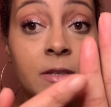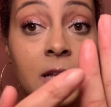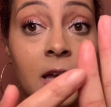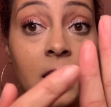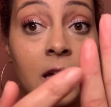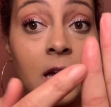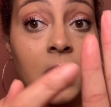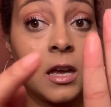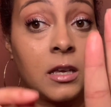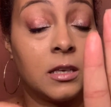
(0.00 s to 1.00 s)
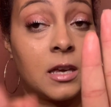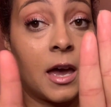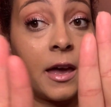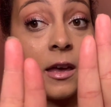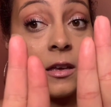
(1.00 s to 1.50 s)
Like,
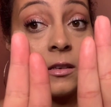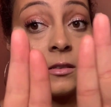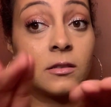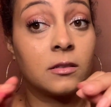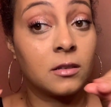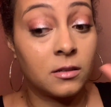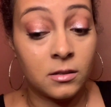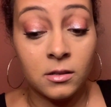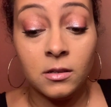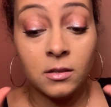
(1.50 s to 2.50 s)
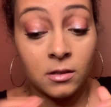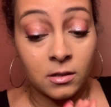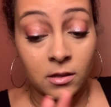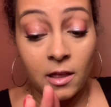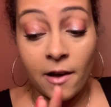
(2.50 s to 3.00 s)
yes,
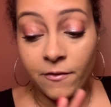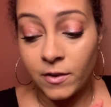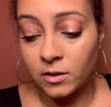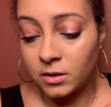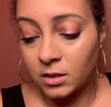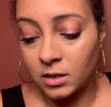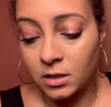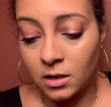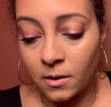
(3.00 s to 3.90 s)
that feels good.